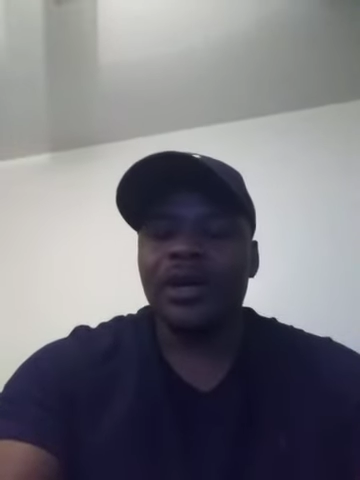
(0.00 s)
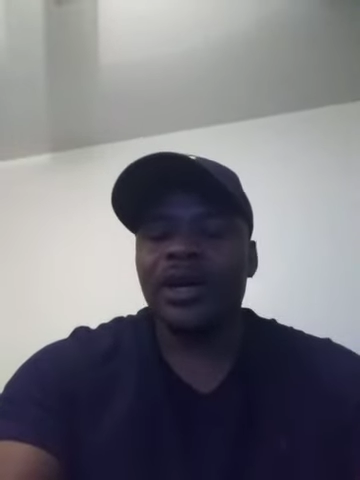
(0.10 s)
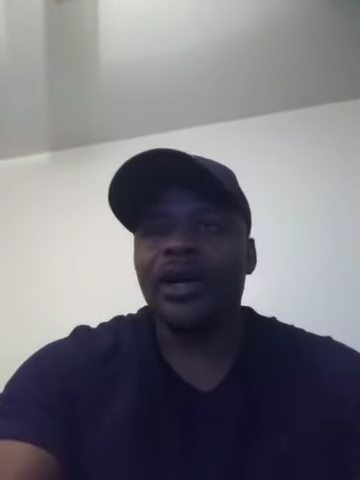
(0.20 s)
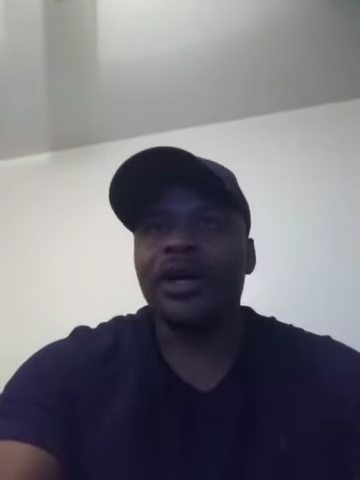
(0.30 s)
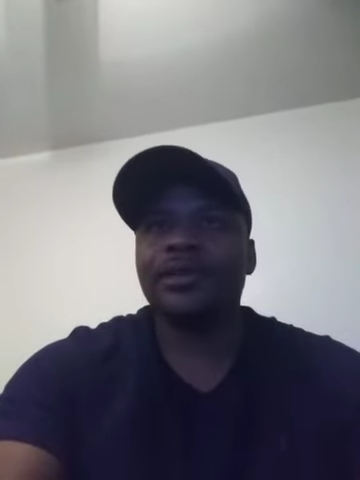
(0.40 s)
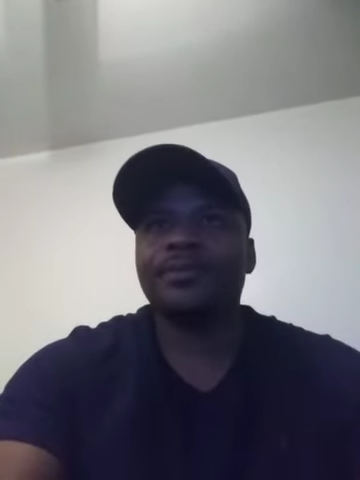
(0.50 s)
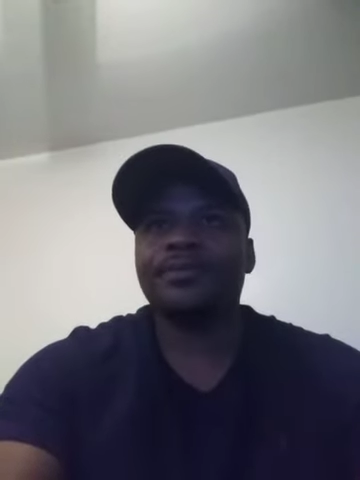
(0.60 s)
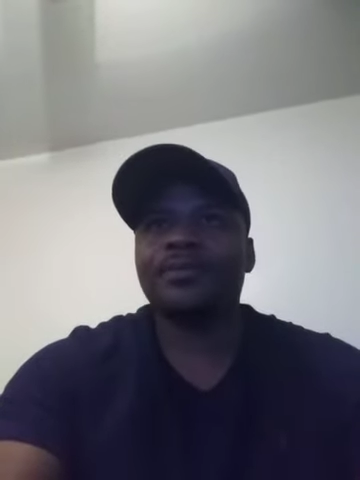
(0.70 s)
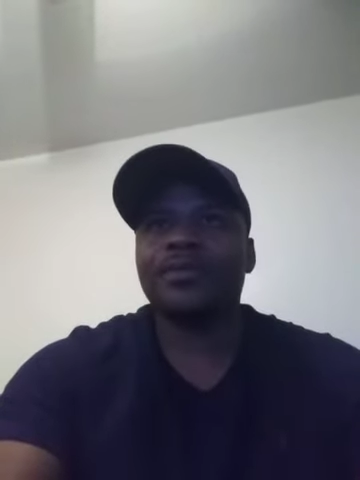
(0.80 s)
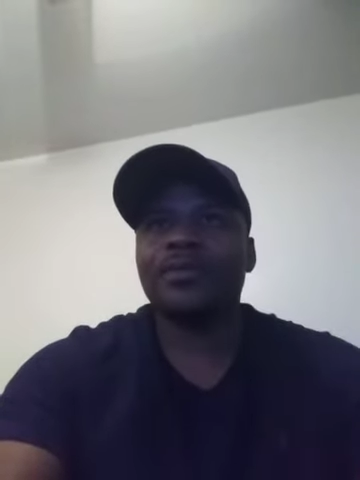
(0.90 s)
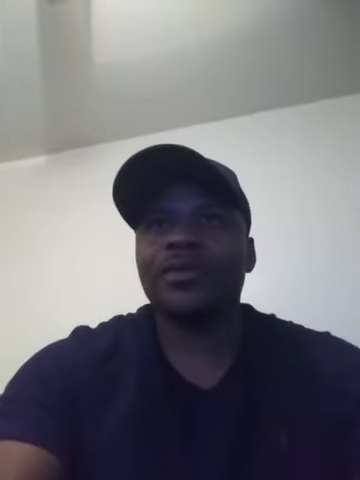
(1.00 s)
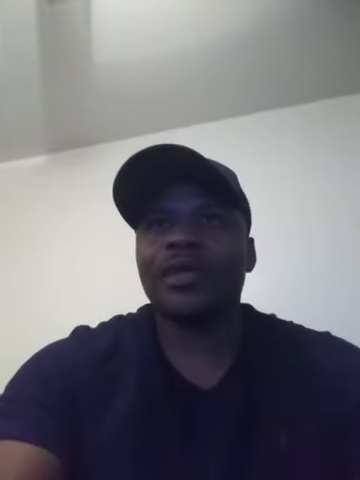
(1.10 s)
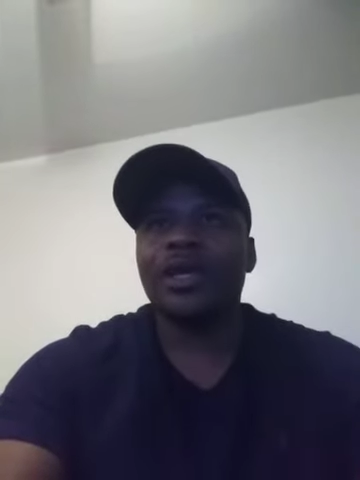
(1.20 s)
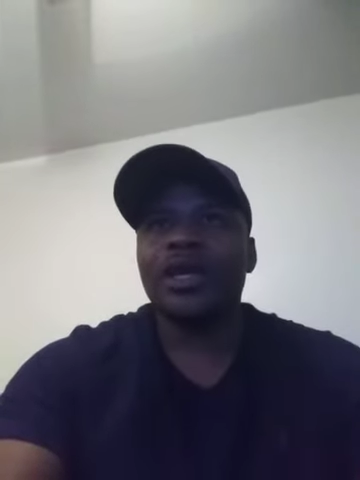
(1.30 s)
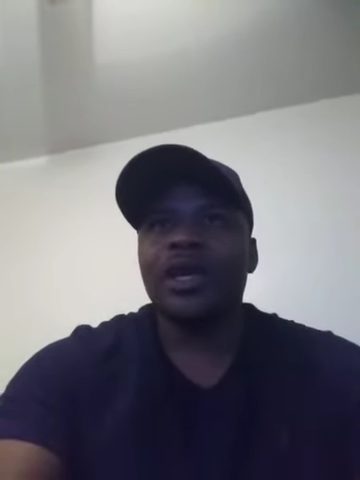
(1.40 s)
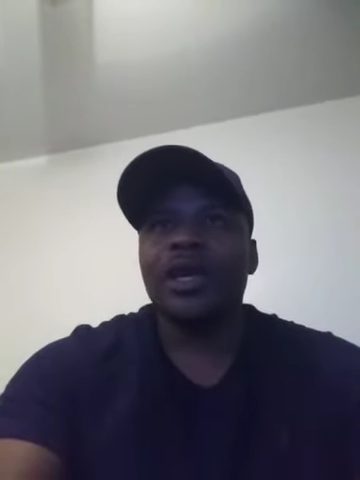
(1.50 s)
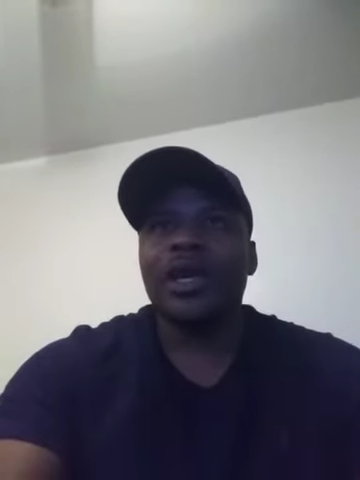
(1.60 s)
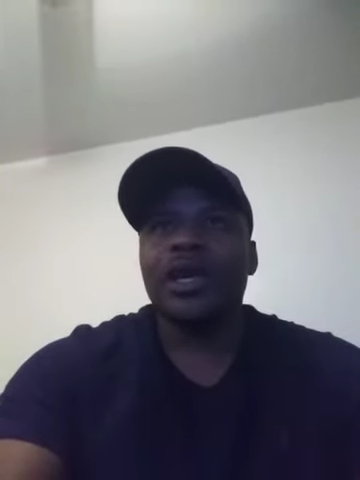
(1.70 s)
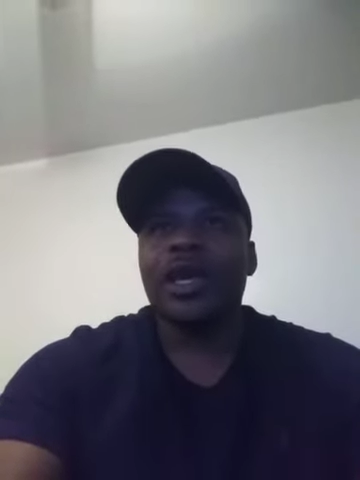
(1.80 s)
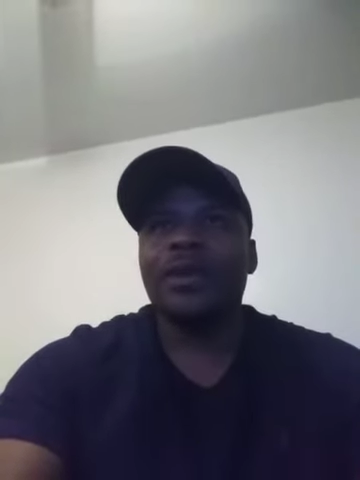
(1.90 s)
uh,
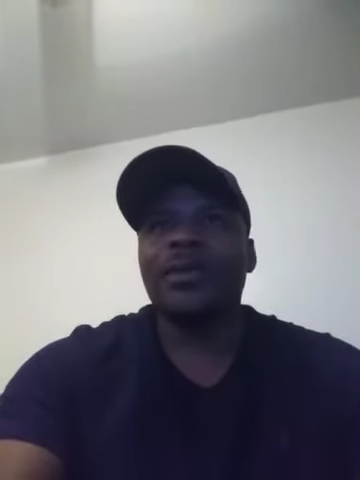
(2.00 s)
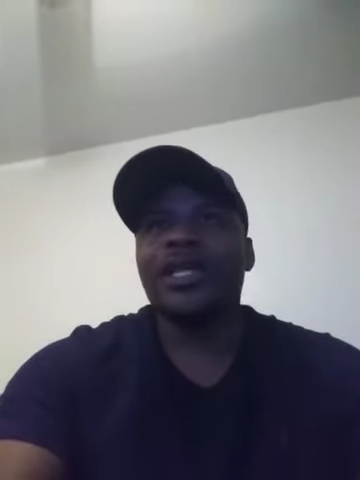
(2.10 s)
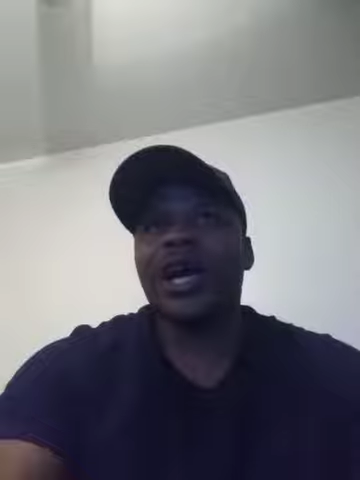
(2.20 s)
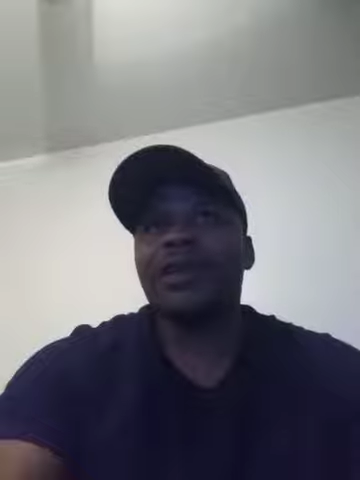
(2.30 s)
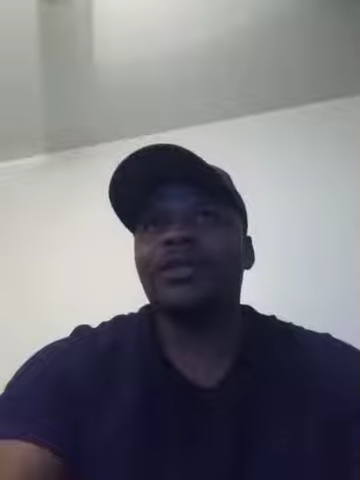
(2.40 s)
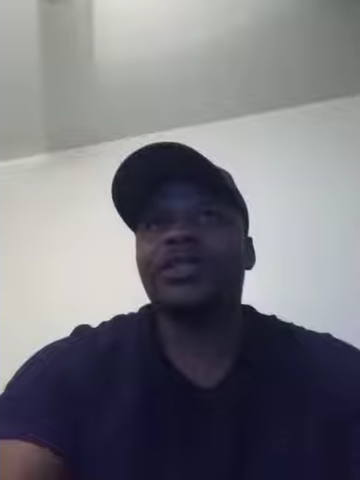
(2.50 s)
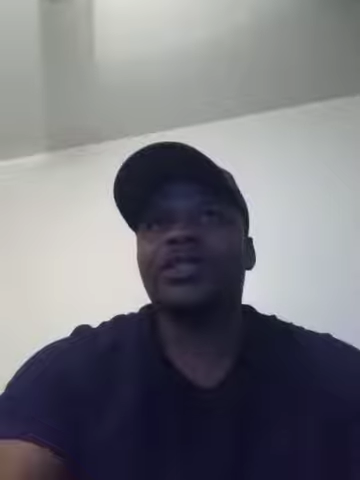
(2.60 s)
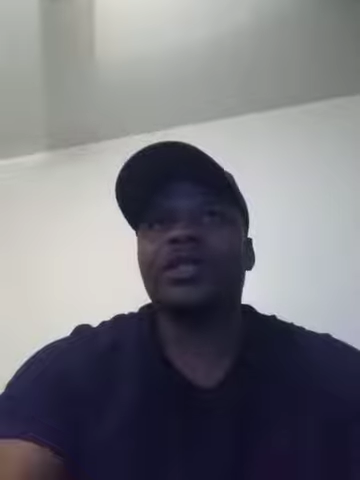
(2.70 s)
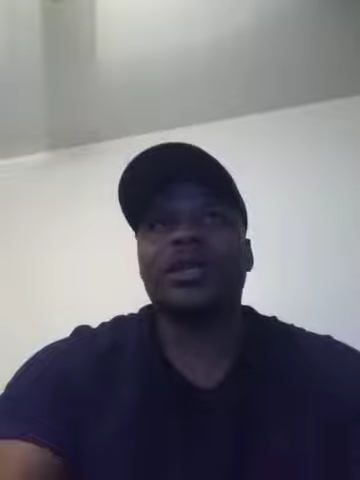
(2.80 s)
him and Dobbins,